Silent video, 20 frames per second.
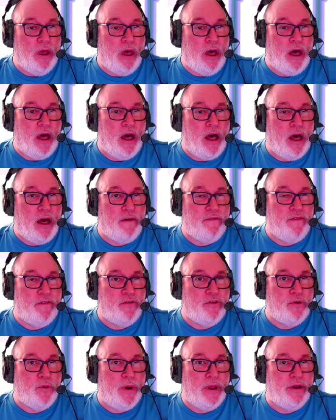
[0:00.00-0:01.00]
A half
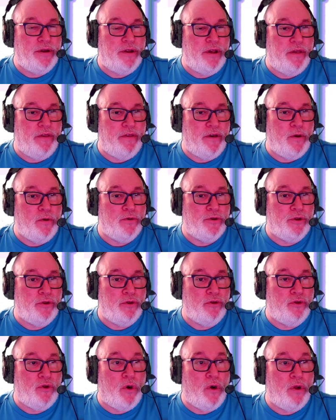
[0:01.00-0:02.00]
of
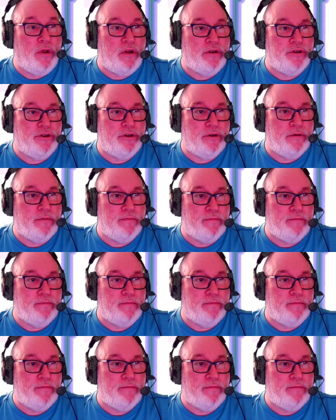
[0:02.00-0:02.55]
$20,000.